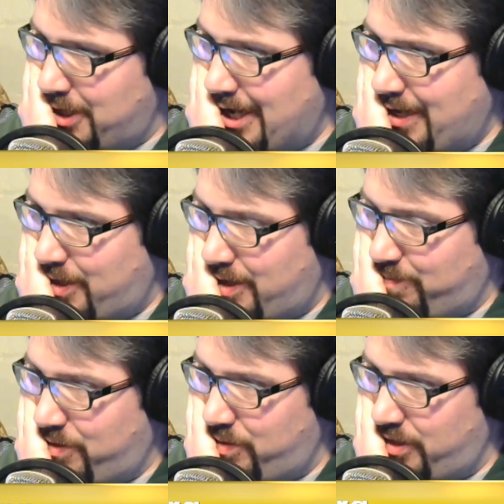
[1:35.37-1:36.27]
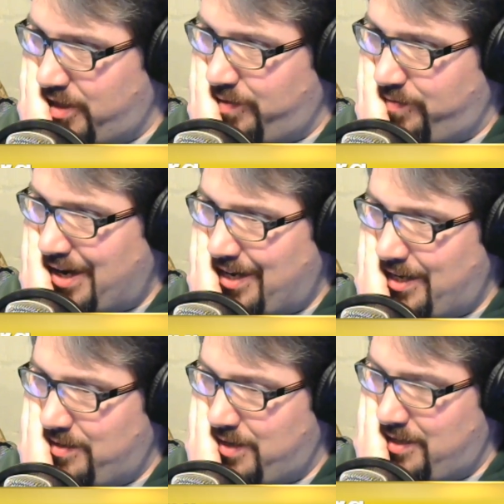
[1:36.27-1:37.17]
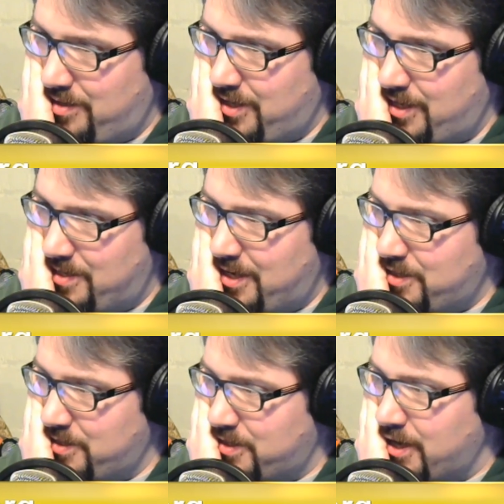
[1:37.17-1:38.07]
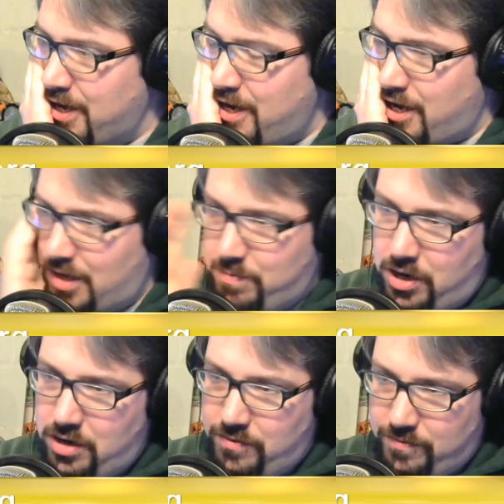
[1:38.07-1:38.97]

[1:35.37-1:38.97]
all night long, both the uh, Friday and, and Sunday sessions. Uh, okay. Part